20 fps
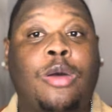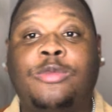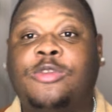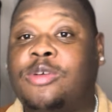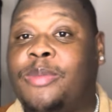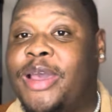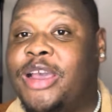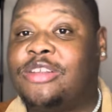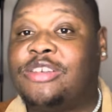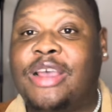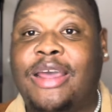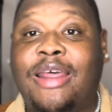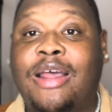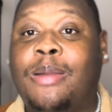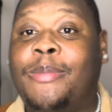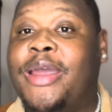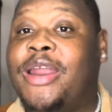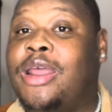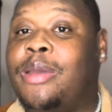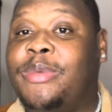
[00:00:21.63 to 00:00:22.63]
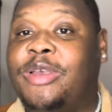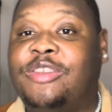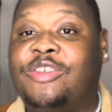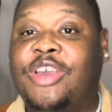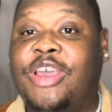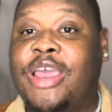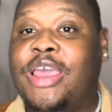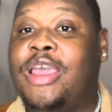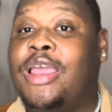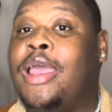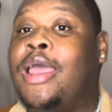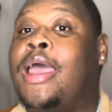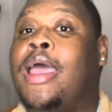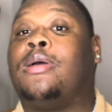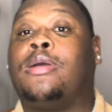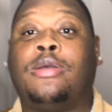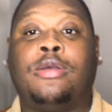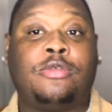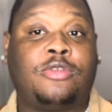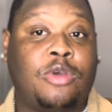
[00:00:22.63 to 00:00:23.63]
to my channel. My name is Jay.
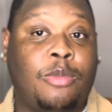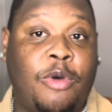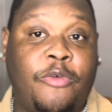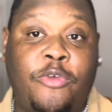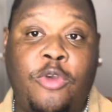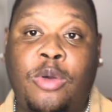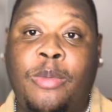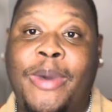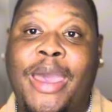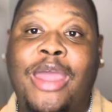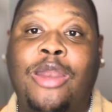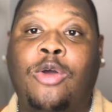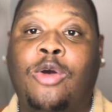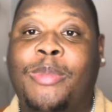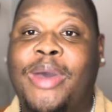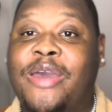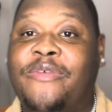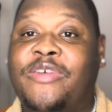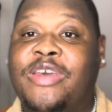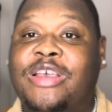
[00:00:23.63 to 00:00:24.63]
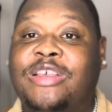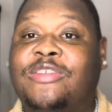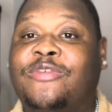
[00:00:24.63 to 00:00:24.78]
Some of you might know my face